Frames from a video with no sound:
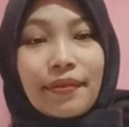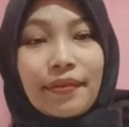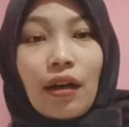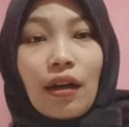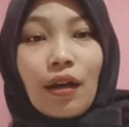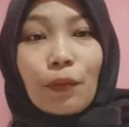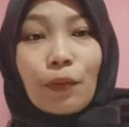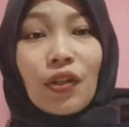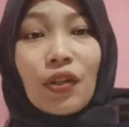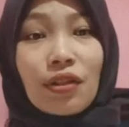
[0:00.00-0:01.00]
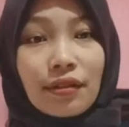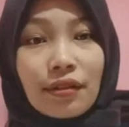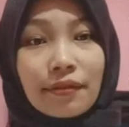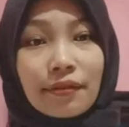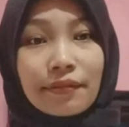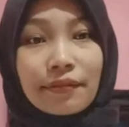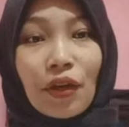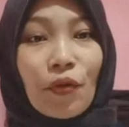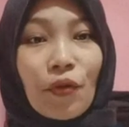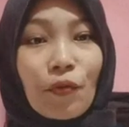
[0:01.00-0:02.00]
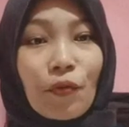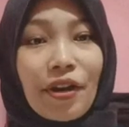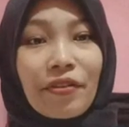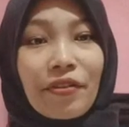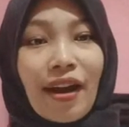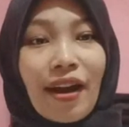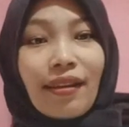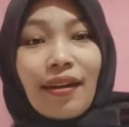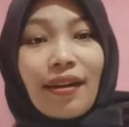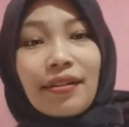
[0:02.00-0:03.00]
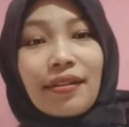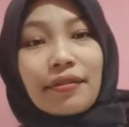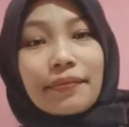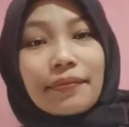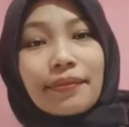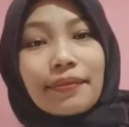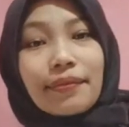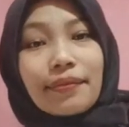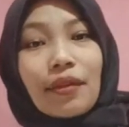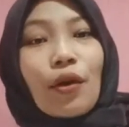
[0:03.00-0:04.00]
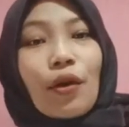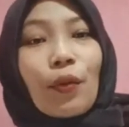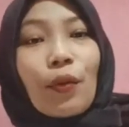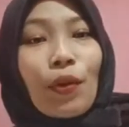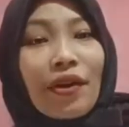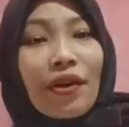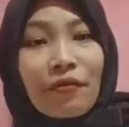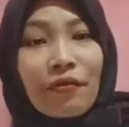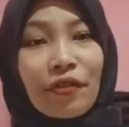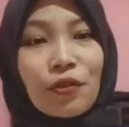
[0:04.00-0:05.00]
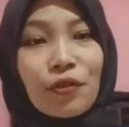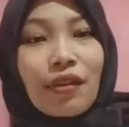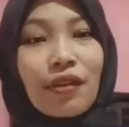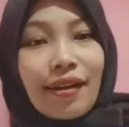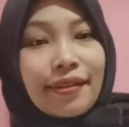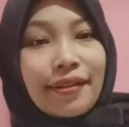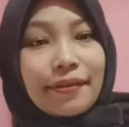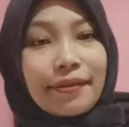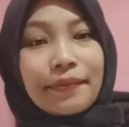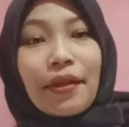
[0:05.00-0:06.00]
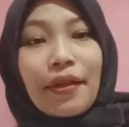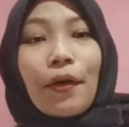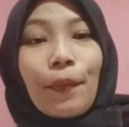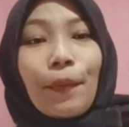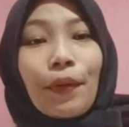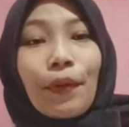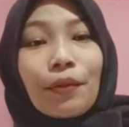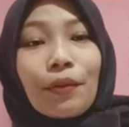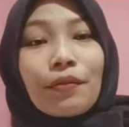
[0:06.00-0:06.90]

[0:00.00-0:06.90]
"A wish? Whatever I like?" "Whatever you like," beamed the